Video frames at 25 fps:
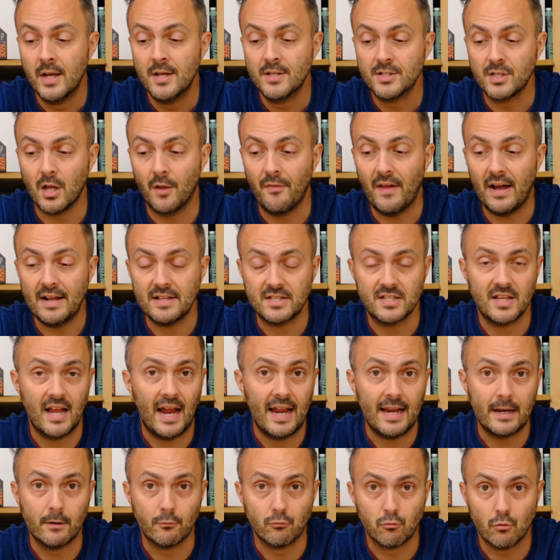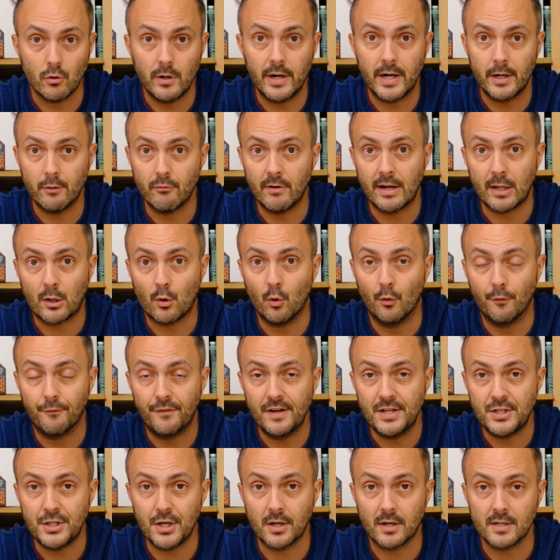So that's a really, really cool
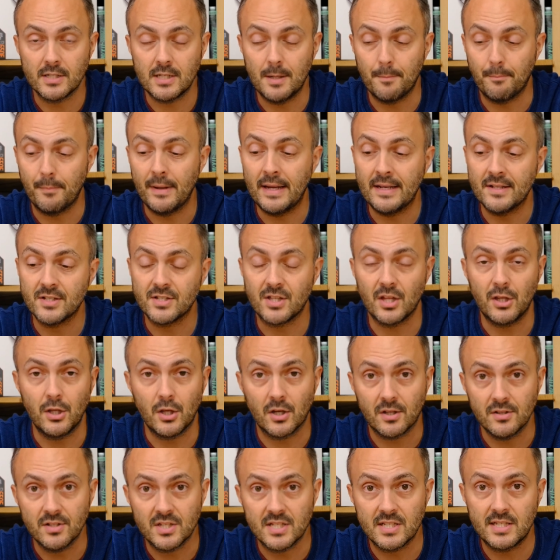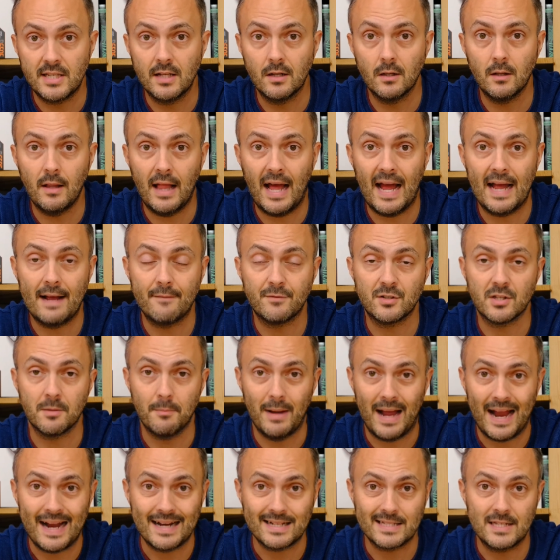feature because it means that you can still have some
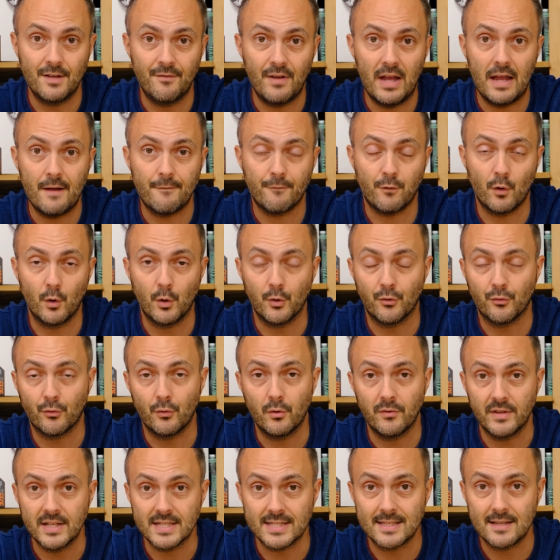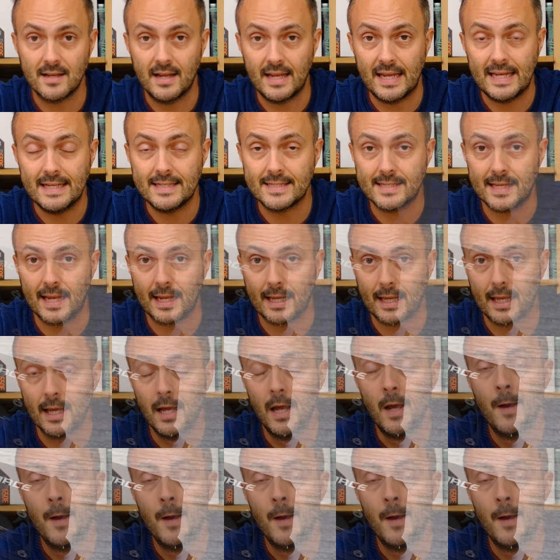active airflow through this heatsink,